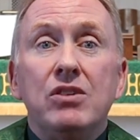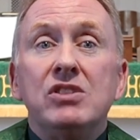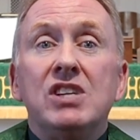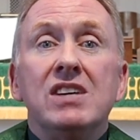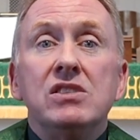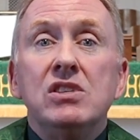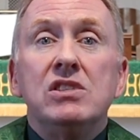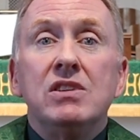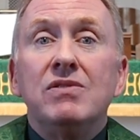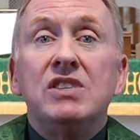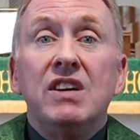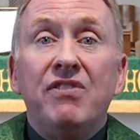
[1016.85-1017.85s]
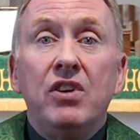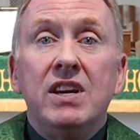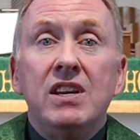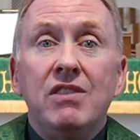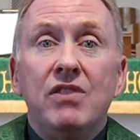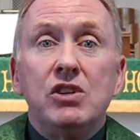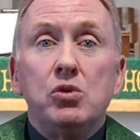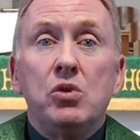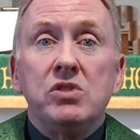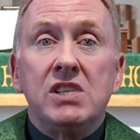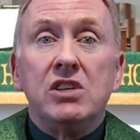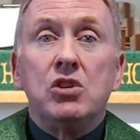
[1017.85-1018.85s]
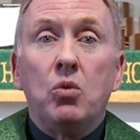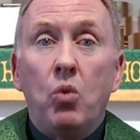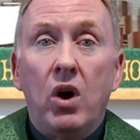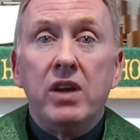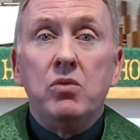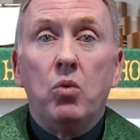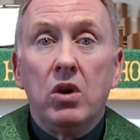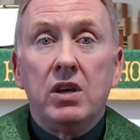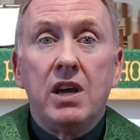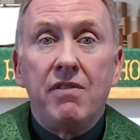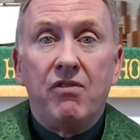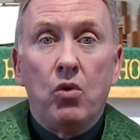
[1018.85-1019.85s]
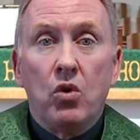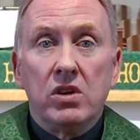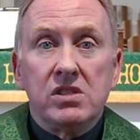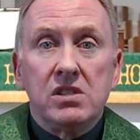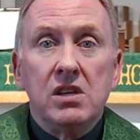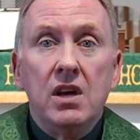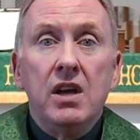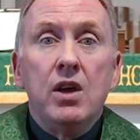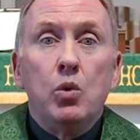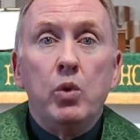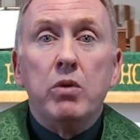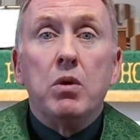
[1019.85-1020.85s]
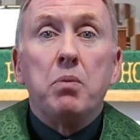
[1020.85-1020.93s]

dozens of different individuals into one working force. We